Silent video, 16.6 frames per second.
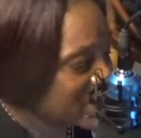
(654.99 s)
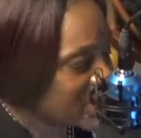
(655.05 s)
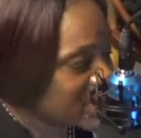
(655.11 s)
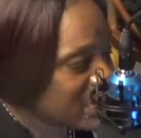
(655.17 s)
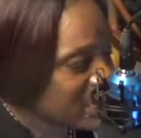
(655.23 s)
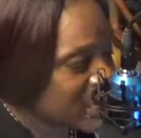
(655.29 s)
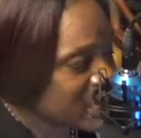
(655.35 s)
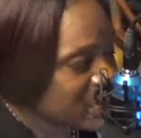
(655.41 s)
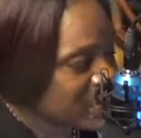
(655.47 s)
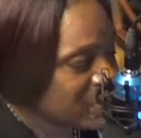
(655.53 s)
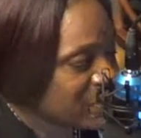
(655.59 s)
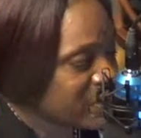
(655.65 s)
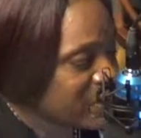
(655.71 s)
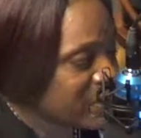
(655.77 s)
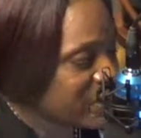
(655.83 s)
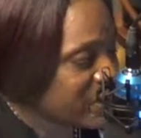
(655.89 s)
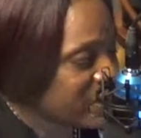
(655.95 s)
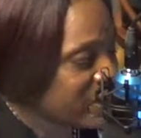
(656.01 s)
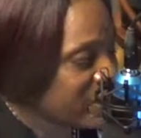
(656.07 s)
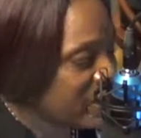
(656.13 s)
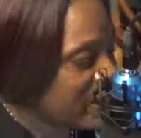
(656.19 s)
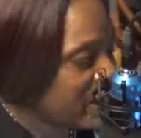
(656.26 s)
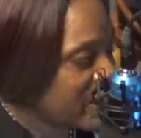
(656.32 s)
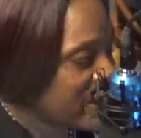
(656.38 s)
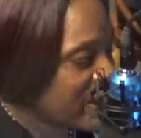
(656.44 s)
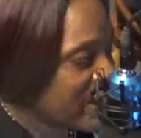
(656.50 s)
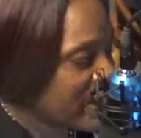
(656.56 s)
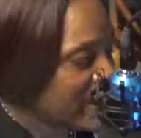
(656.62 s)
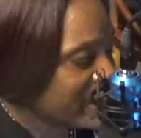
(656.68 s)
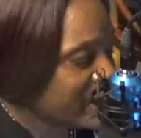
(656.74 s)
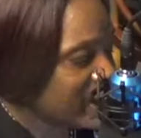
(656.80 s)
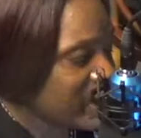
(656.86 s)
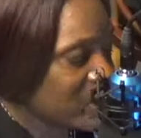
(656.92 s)
too much fun.
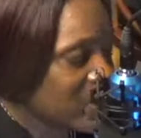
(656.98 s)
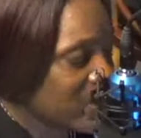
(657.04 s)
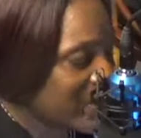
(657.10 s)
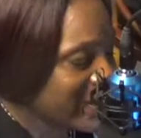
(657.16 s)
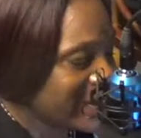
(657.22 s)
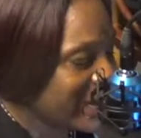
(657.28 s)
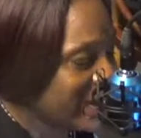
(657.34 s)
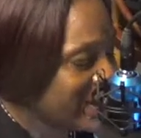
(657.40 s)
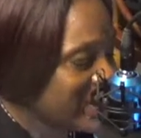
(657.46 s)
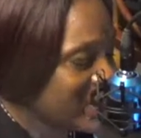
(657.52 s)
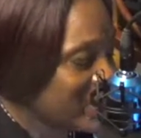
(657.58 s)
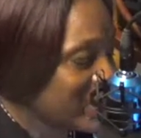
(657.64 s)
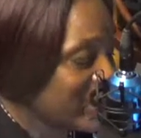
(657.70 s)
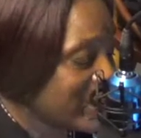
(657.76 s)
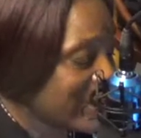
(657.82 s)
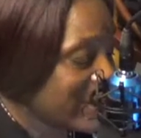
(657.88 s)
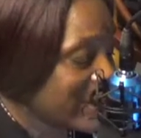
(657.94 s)
I don't know what they doing.